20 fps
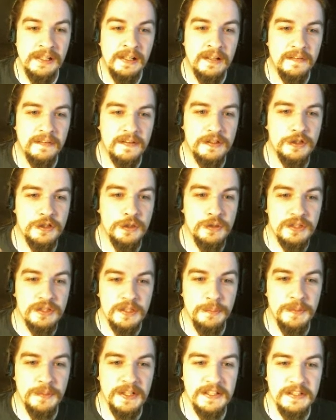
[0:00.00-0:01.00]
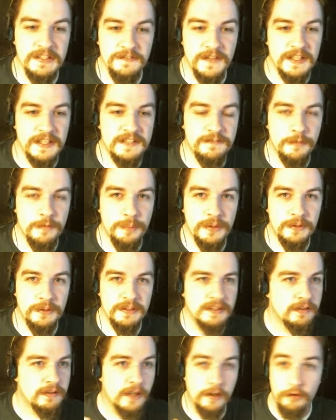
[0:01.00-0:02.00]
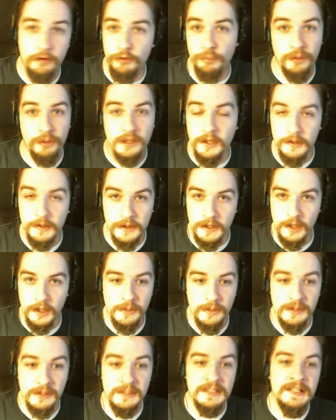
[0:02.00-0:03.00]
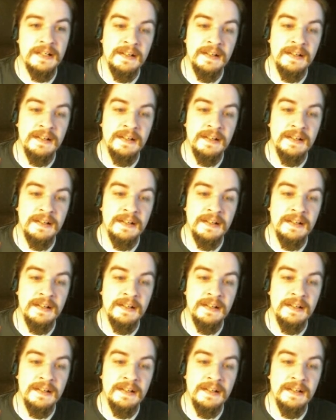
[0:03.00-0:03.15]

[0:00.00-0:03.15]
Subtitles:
This used to be defensive ability in like 300 armor,